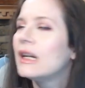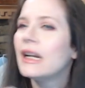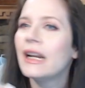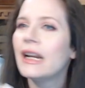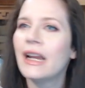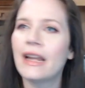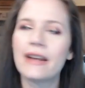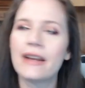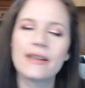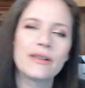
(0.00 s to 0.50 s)

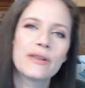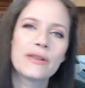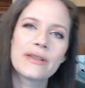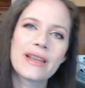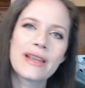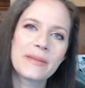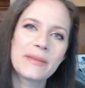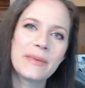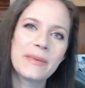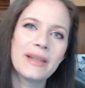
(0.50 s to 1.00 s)
And it turns
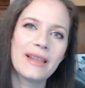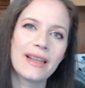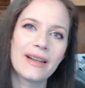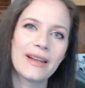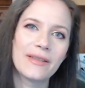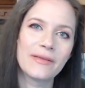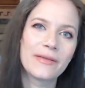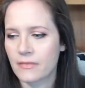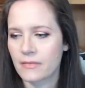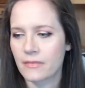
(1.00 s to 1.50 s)
out to be
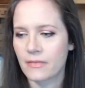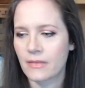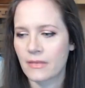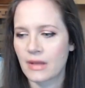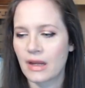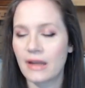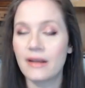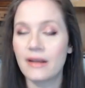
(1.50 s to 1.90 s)
love. And